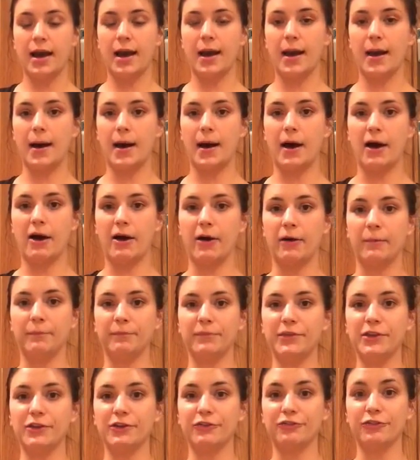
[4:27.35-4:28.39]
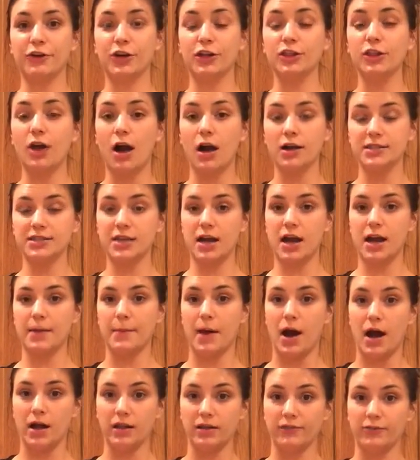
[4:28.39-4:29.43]
For a long time,
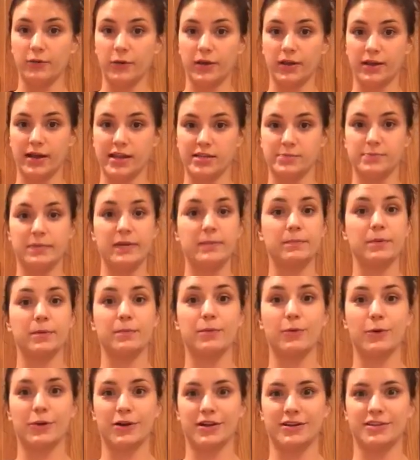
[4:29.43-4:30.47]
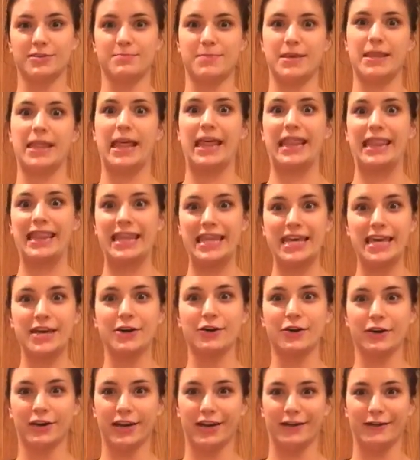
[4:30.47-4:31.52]
olive oil has been purported to be like the
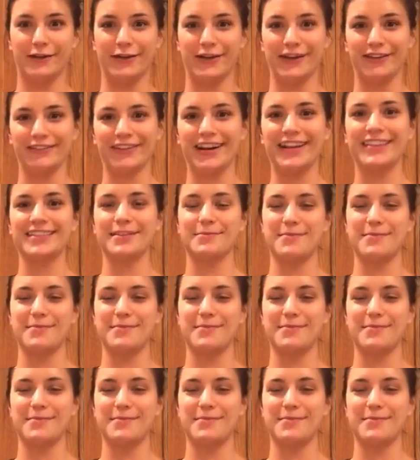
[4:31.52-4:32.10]
cooking oil, right?